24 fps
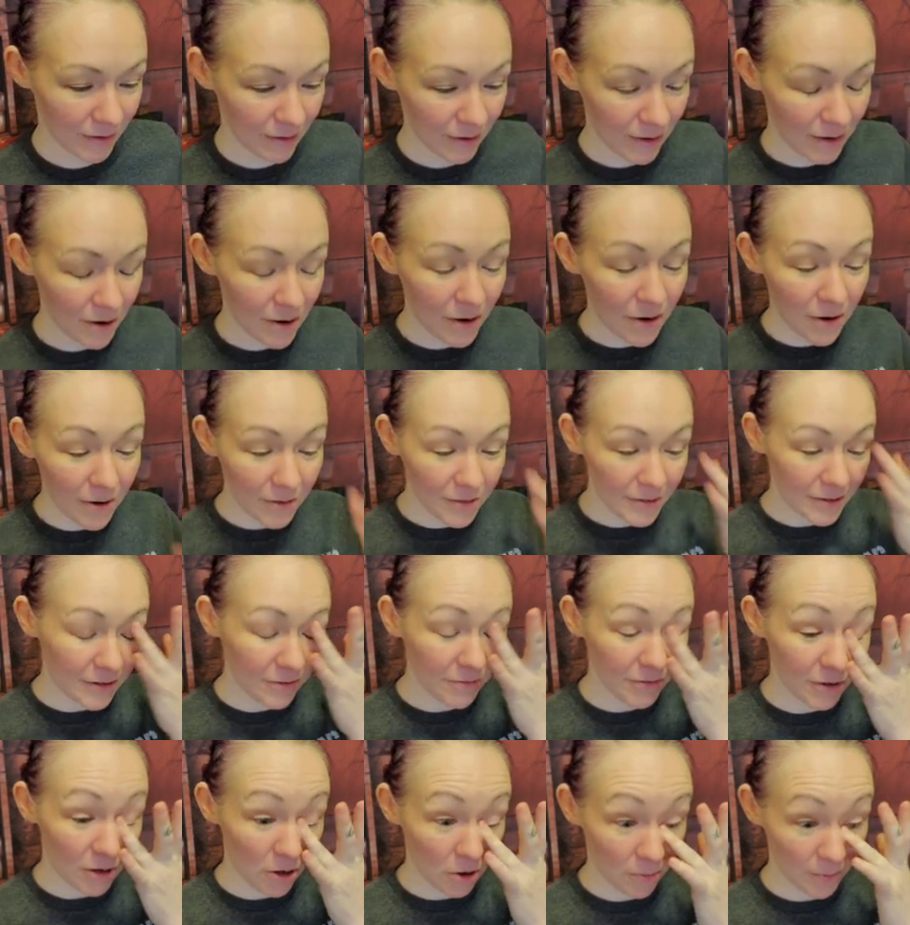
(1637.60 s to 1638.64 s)
Oh, all the
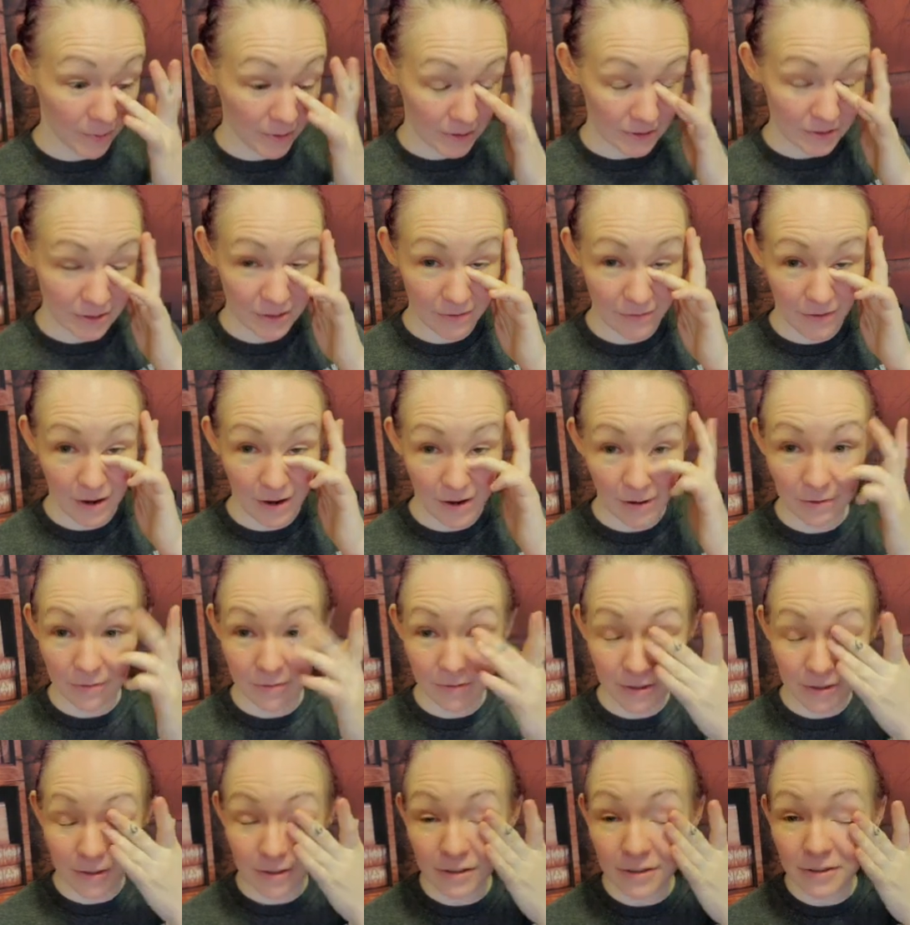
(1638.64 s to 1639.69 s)
different openings I've had over
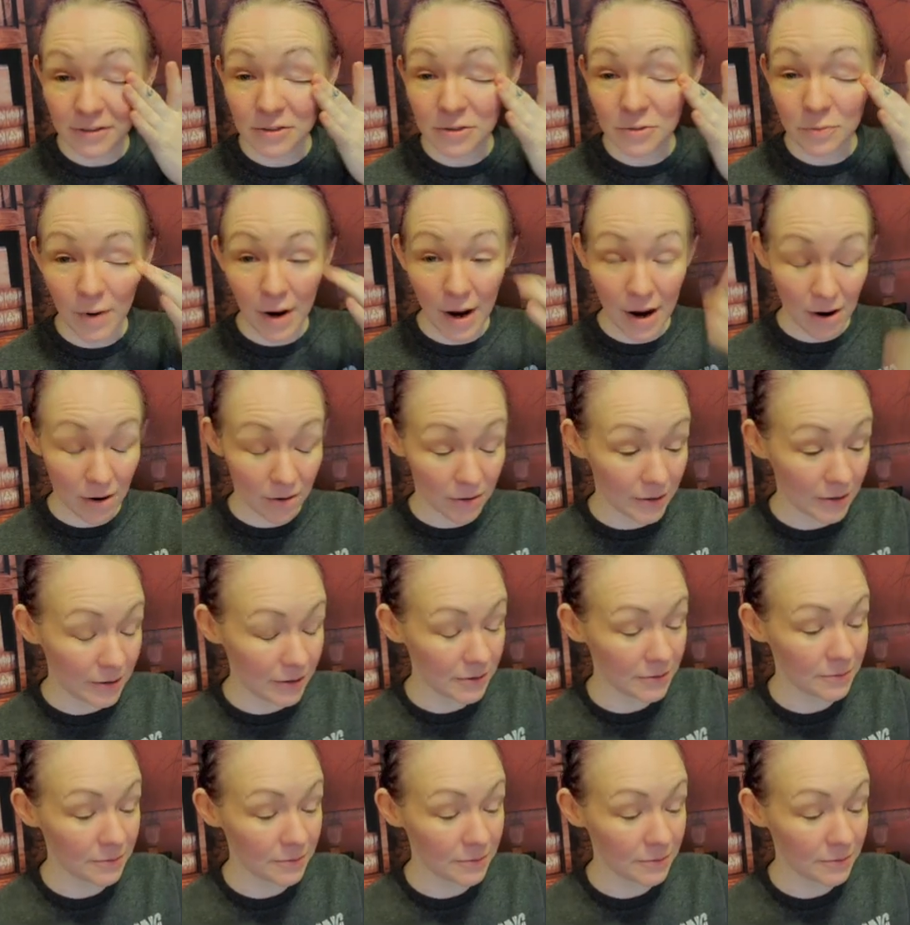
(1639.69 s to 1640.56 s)
the years, wow.